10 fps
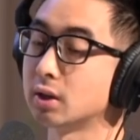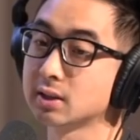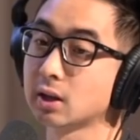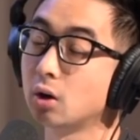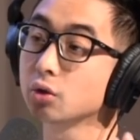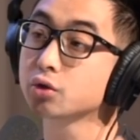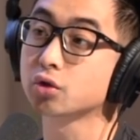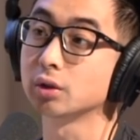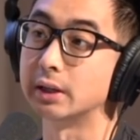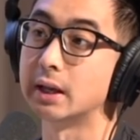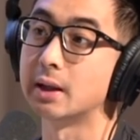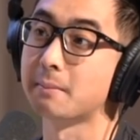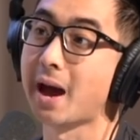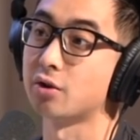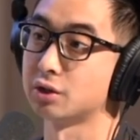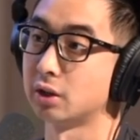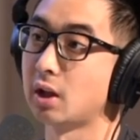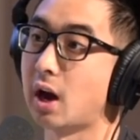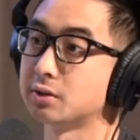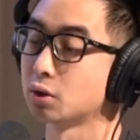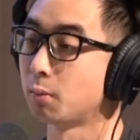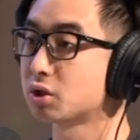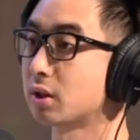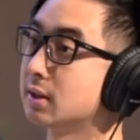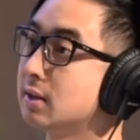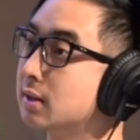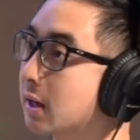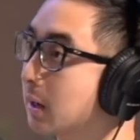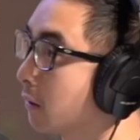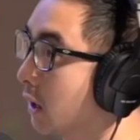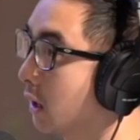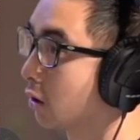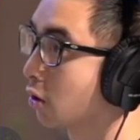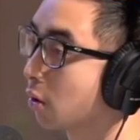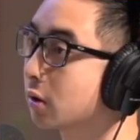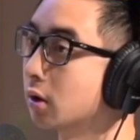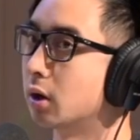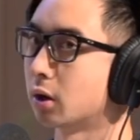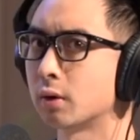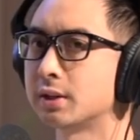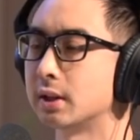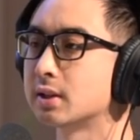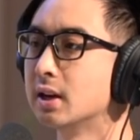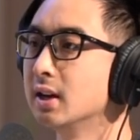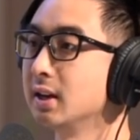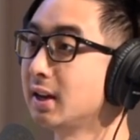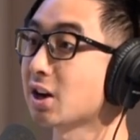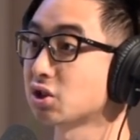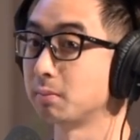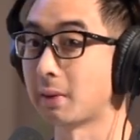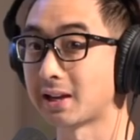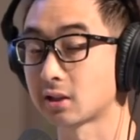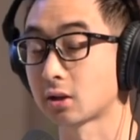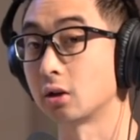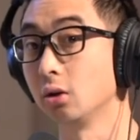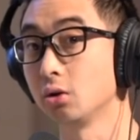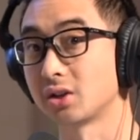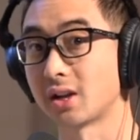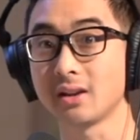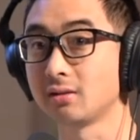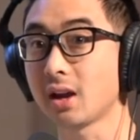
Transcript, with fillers: Because culturally, it matters a lot. So much to the extent that in, in Cor uh, Corinthians, he actually makes the conclusion, hey,